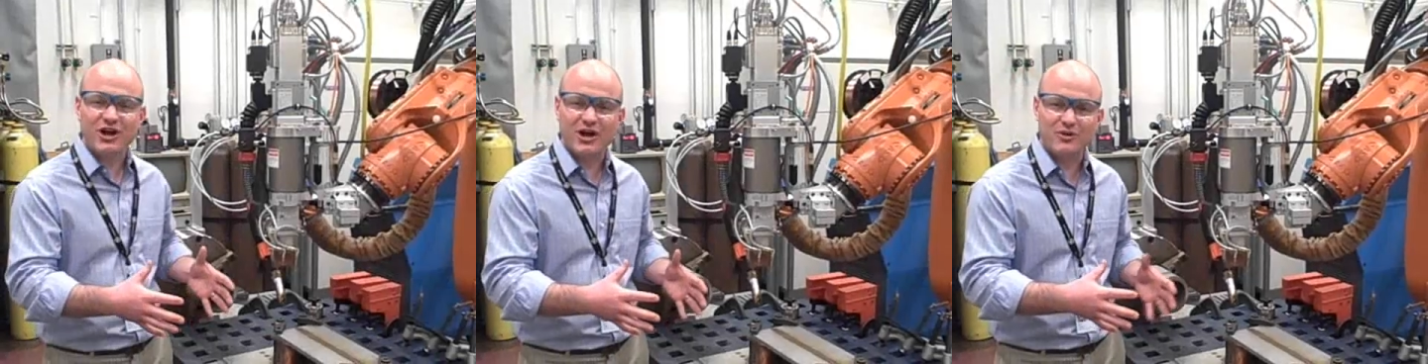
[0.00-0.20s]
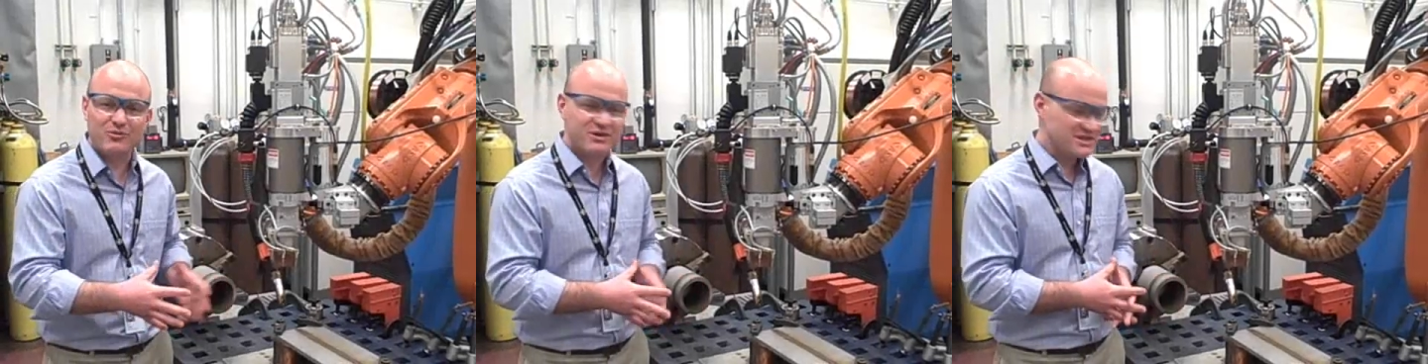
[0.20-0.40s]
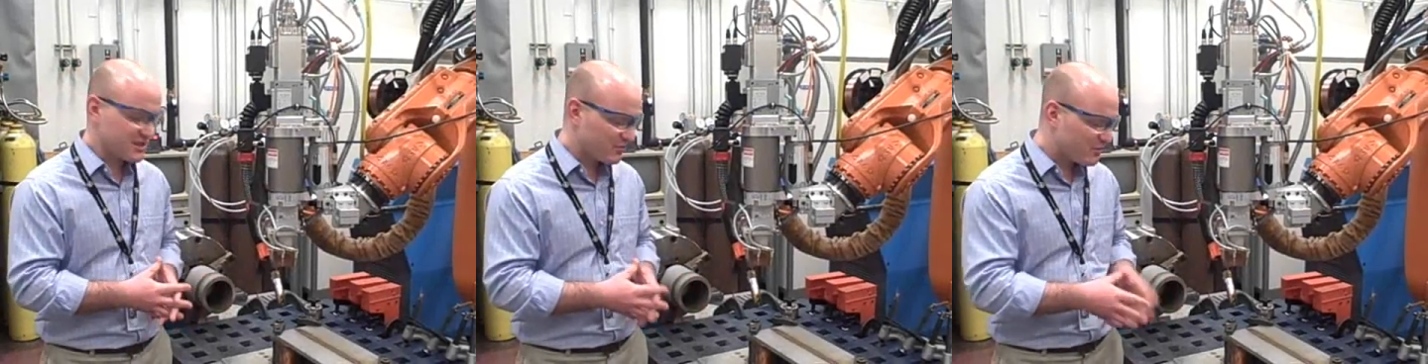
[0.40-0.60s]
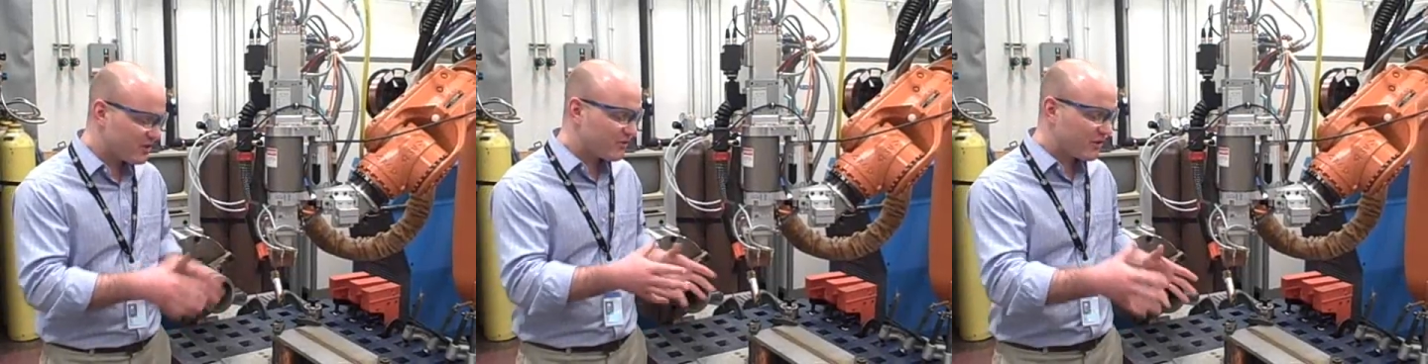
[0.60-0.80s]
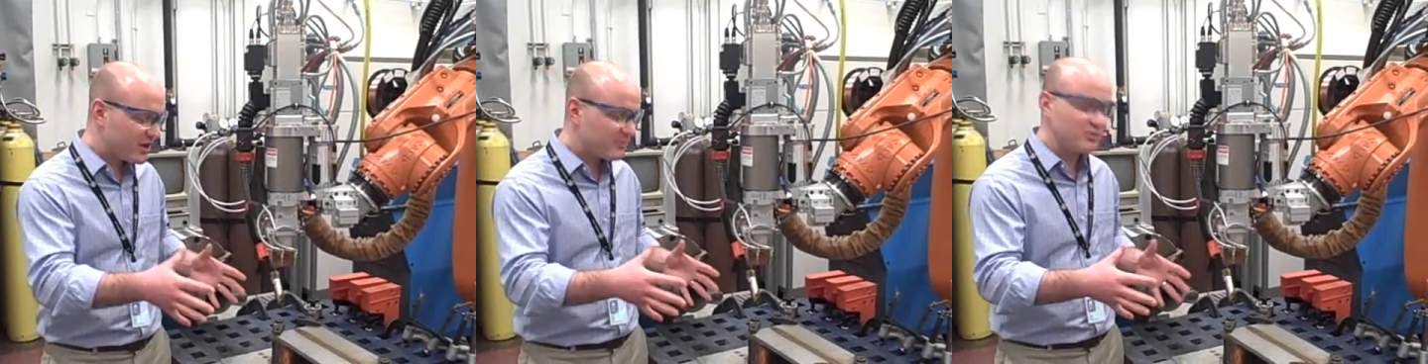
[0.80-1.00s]
saw was that
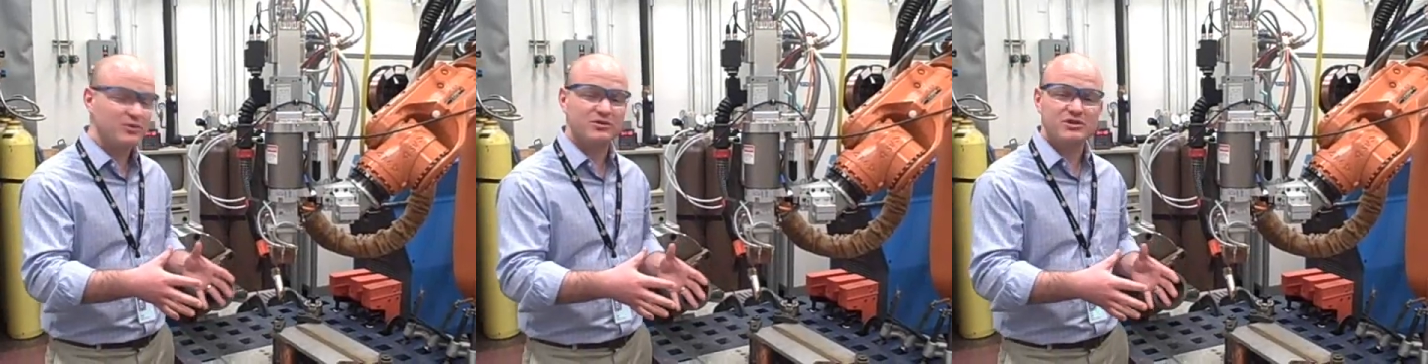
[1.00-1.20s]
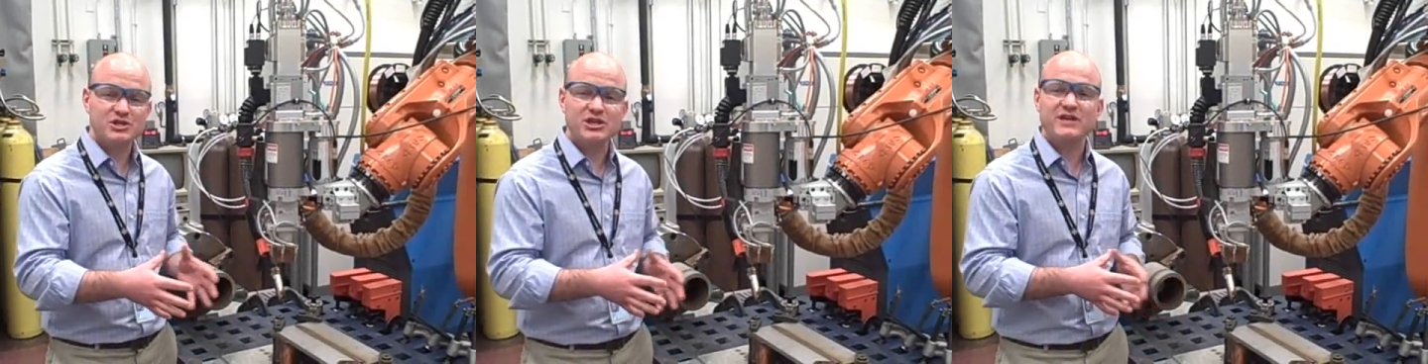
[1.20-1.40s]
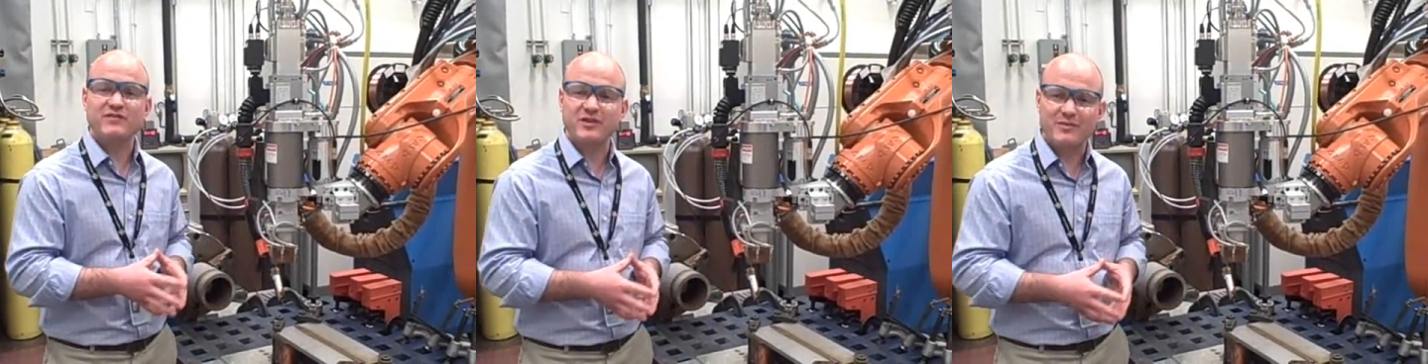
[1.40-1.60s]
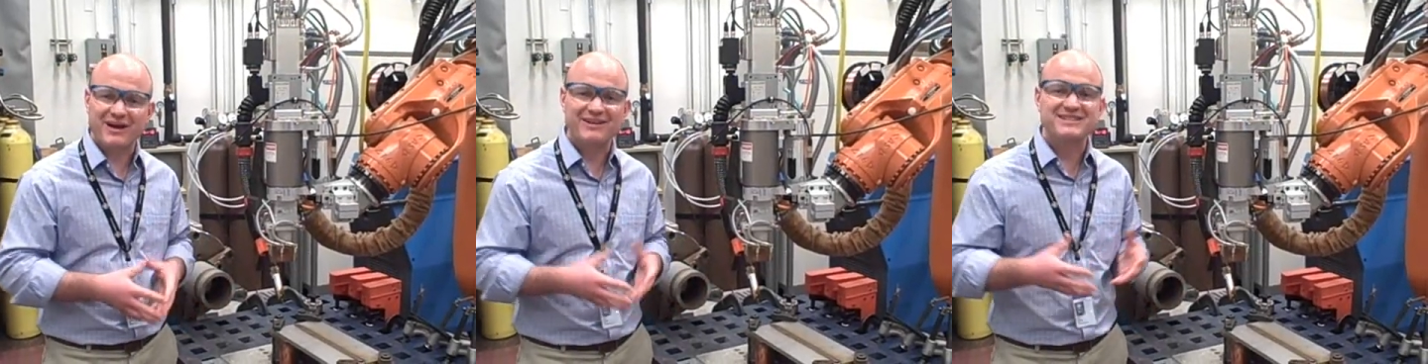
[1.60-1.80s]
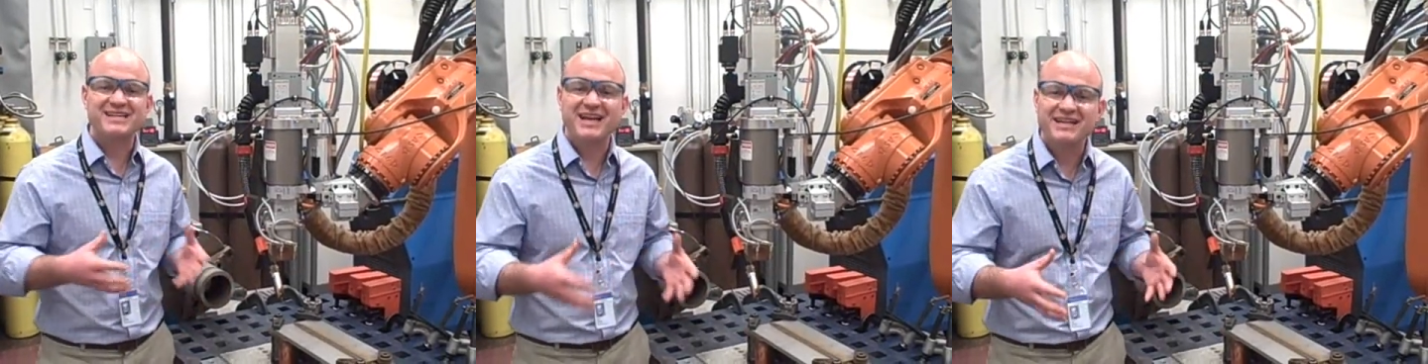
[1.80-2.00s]
we were able to achieve in
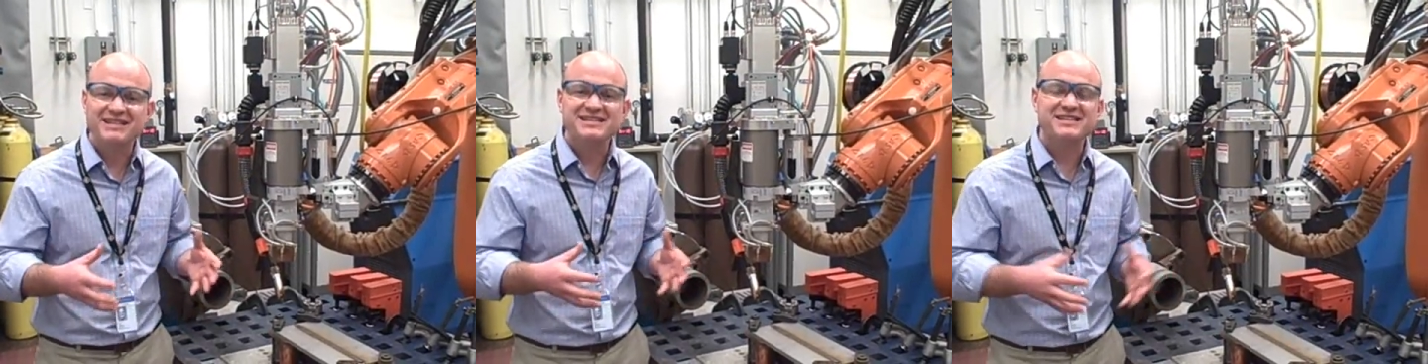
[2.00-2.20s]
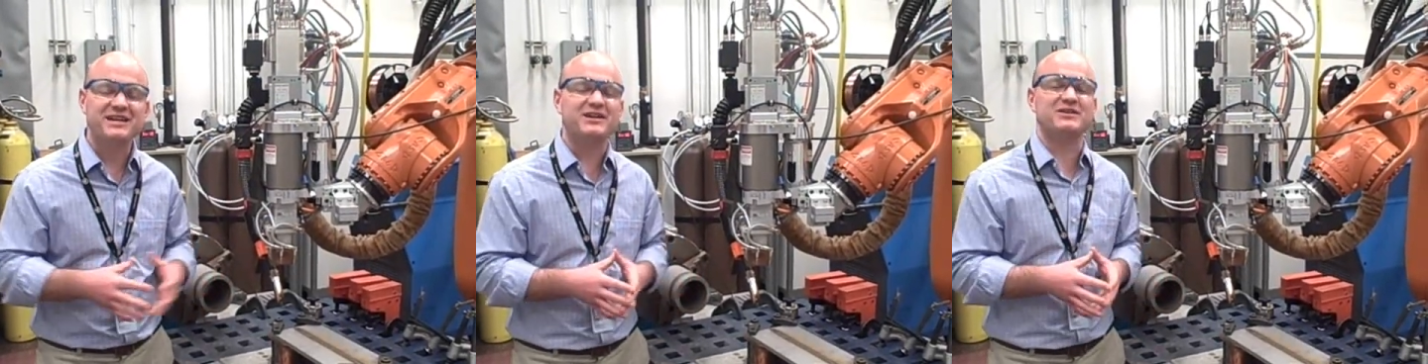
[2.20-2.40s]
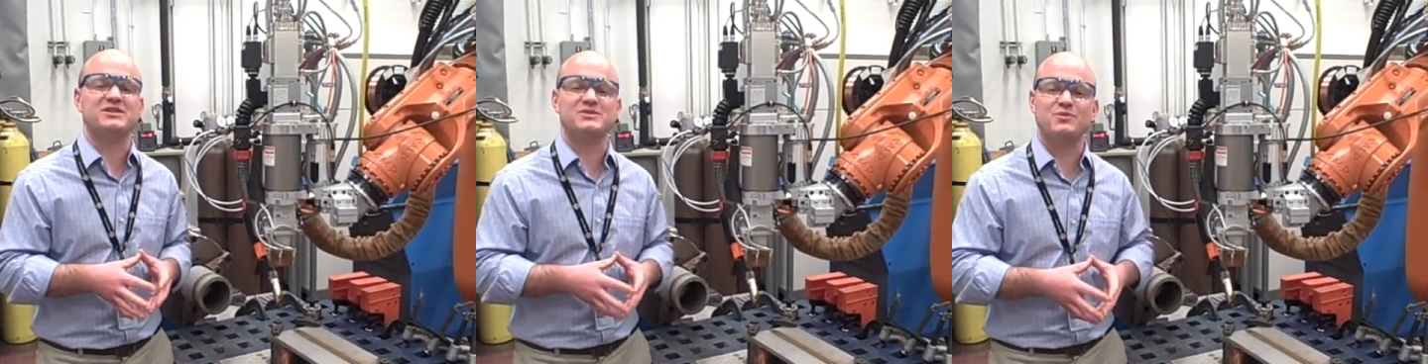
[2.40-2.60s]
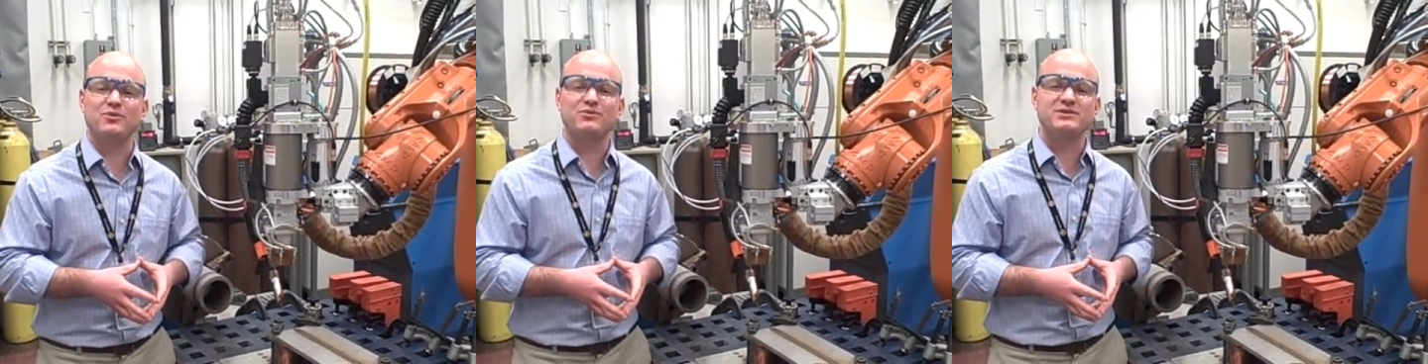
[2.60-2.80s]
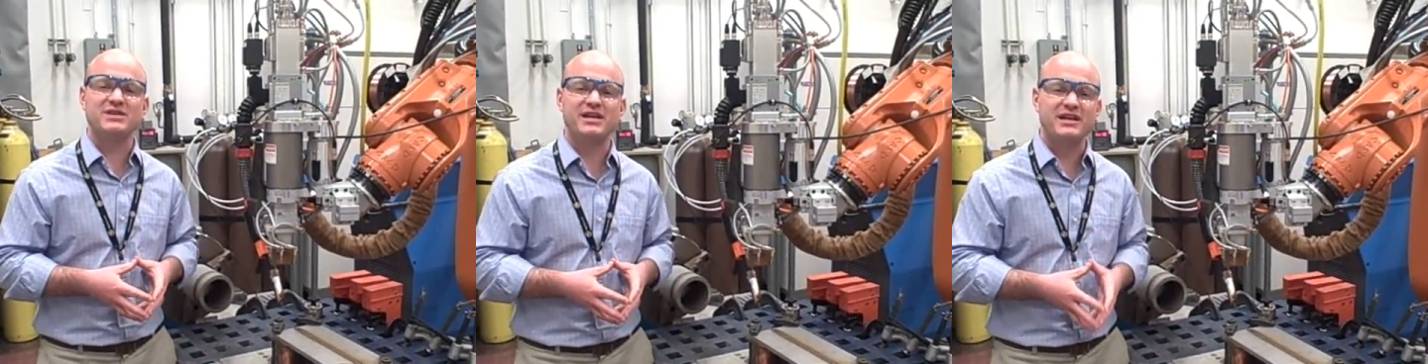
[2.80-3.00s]
about ten seconds
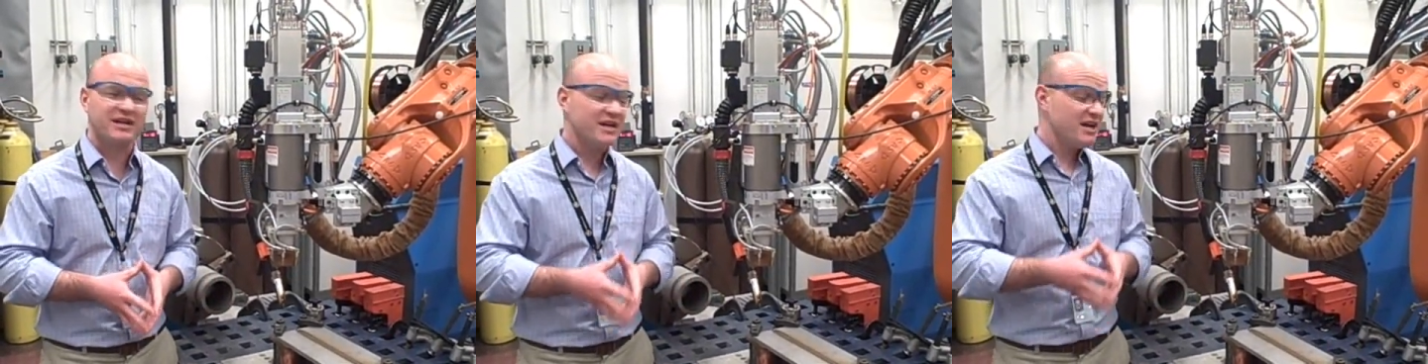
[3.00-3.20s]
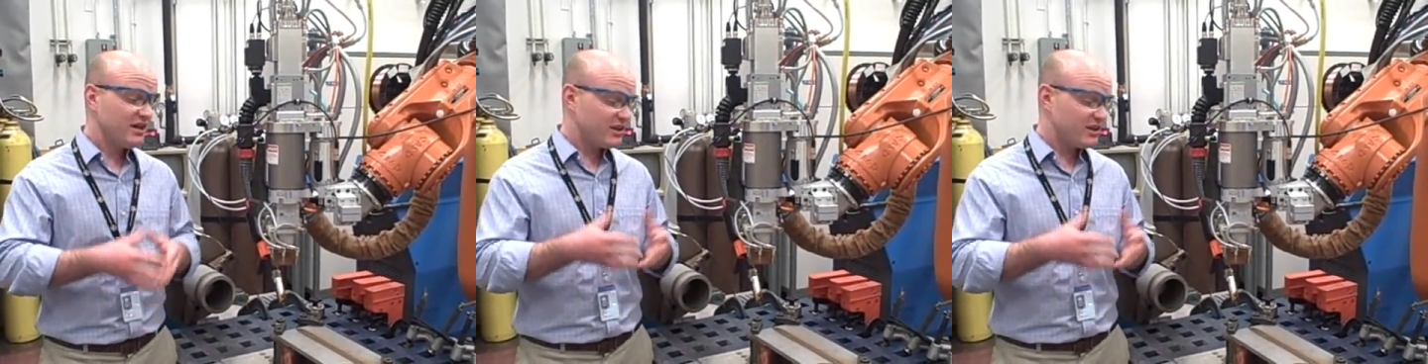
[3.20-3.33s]
what would take